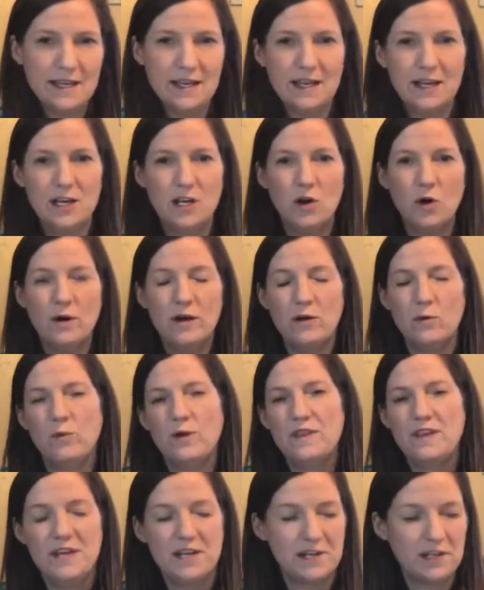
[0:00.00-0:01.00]
you know,
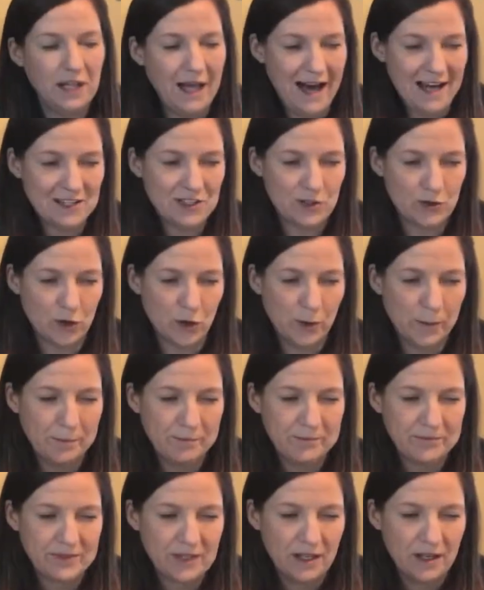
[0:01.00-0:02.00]
within a classroom,